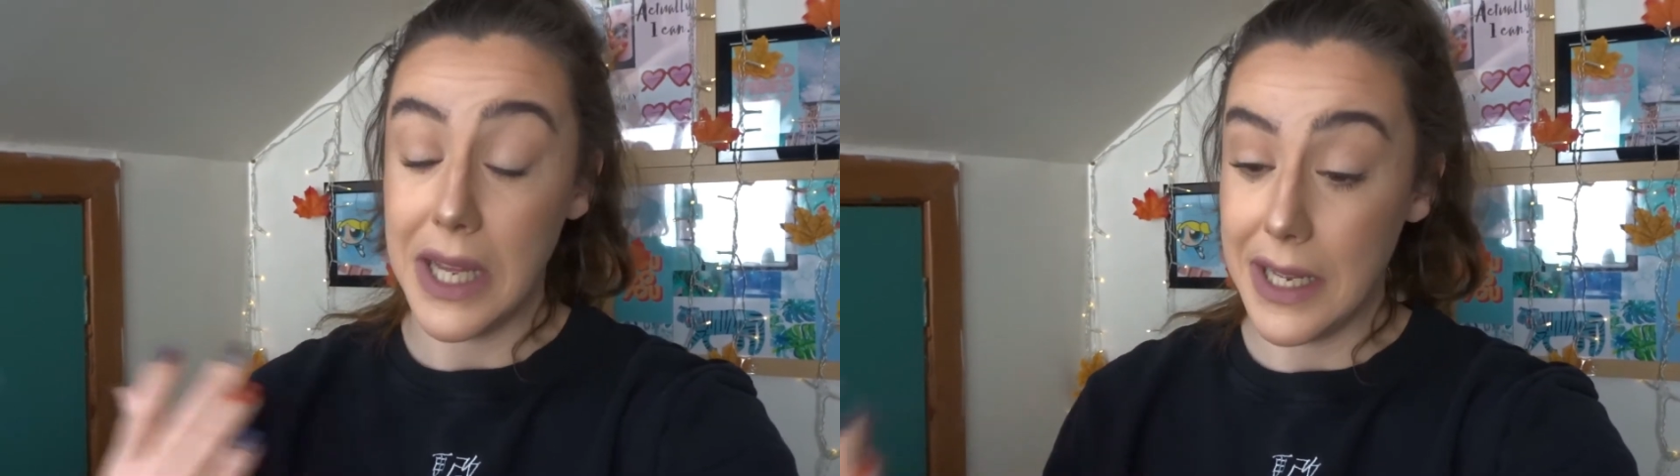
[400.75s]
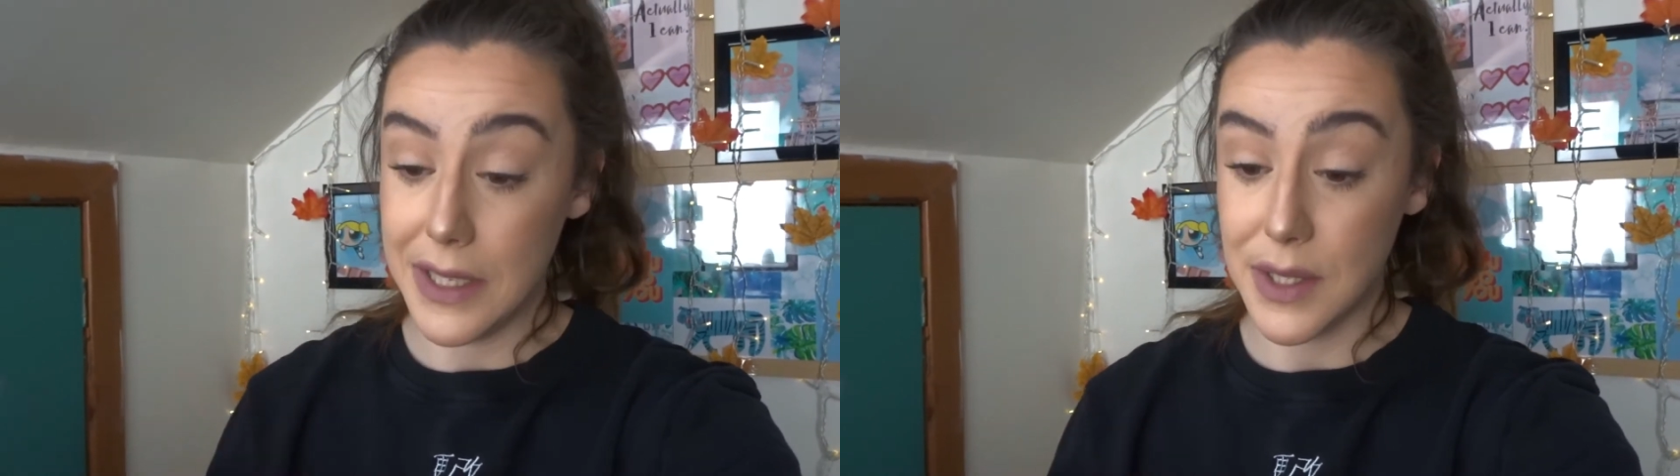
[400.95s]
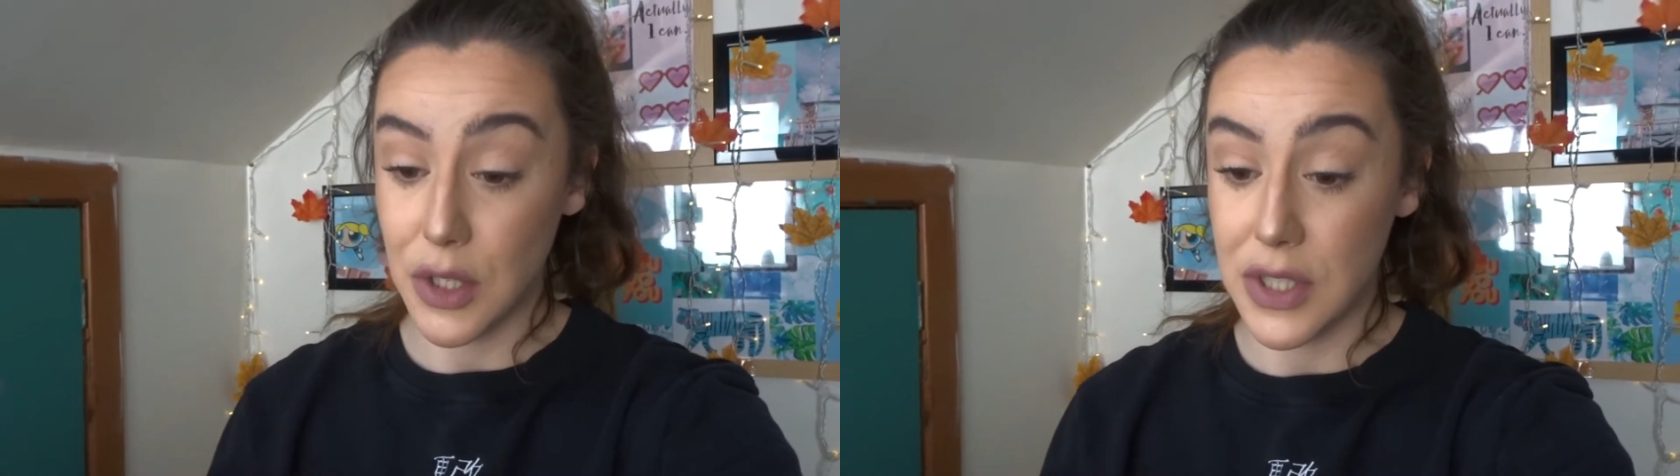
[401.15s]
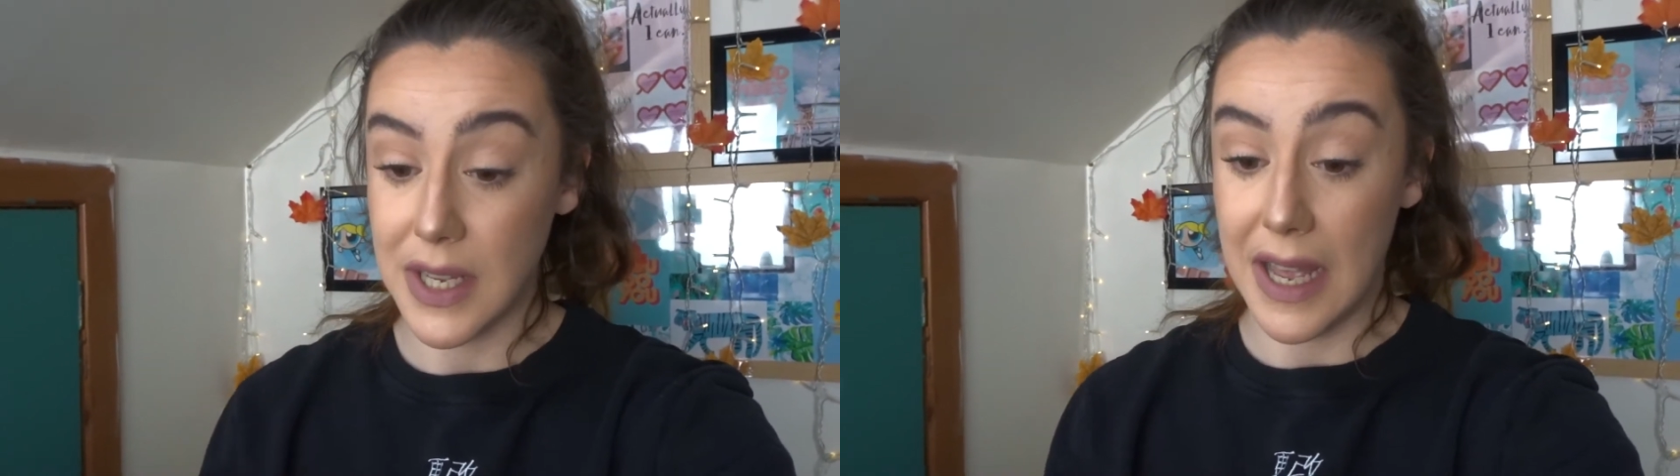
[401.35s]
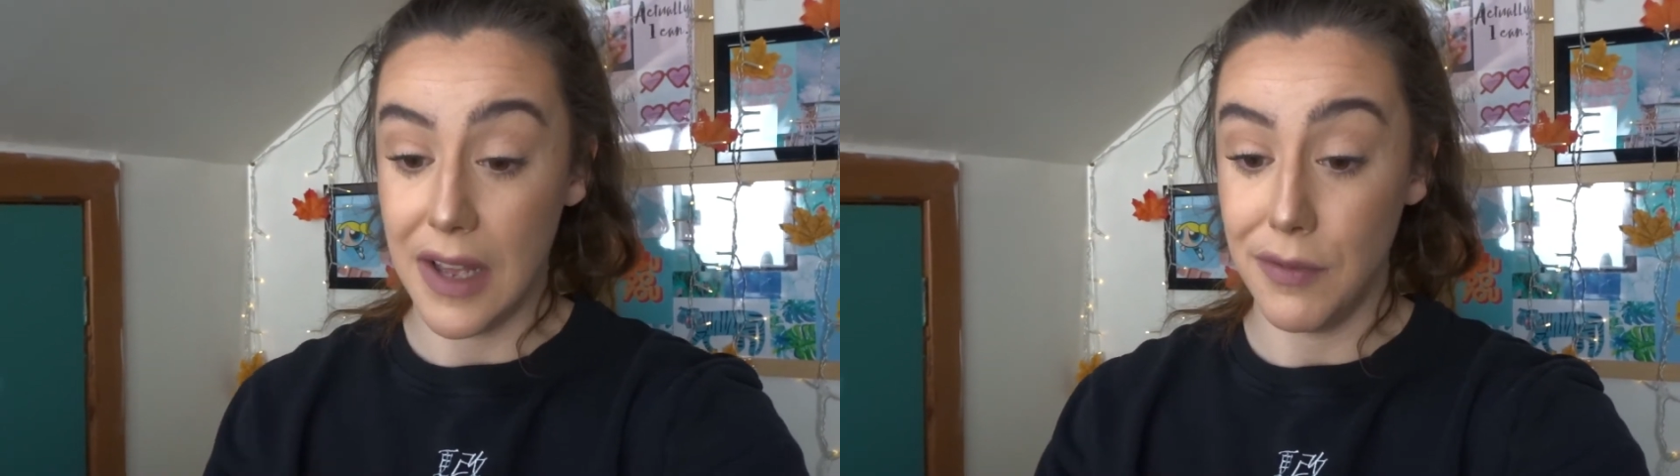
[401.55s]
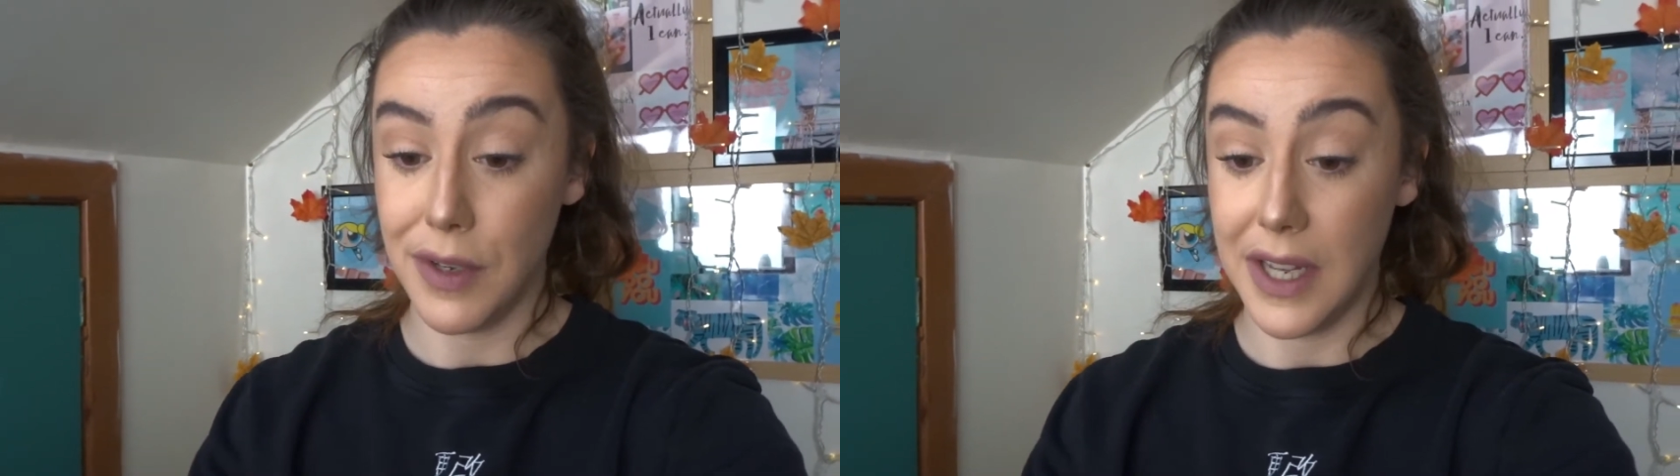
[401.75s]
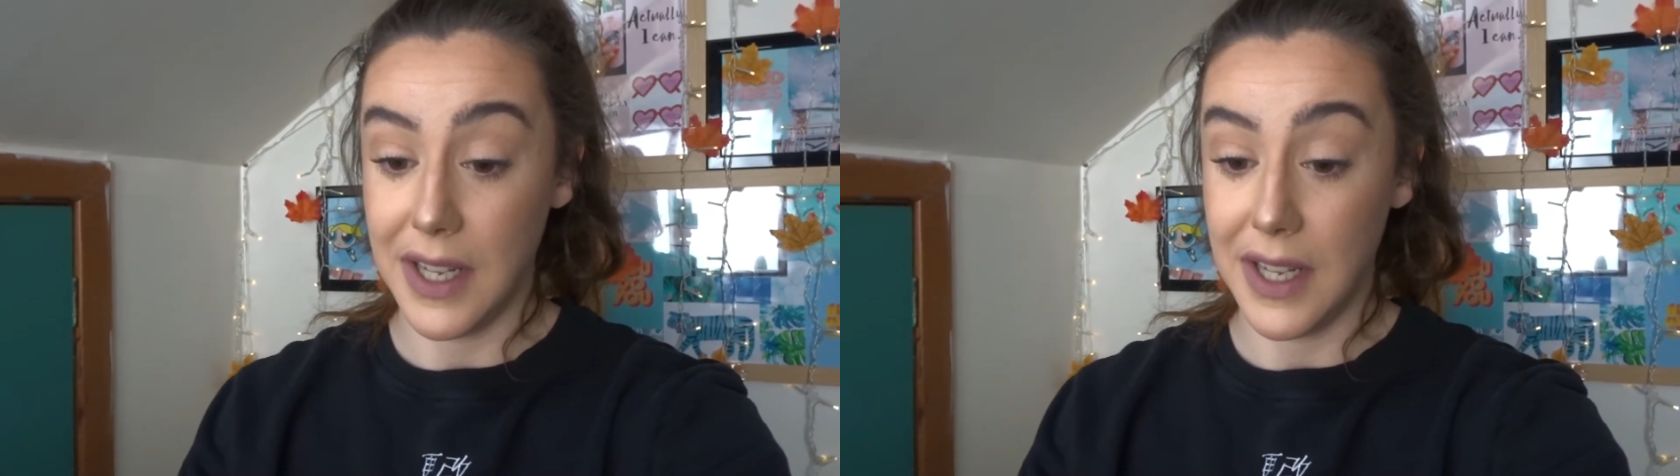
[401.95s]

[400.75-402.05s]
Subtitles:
it's good to have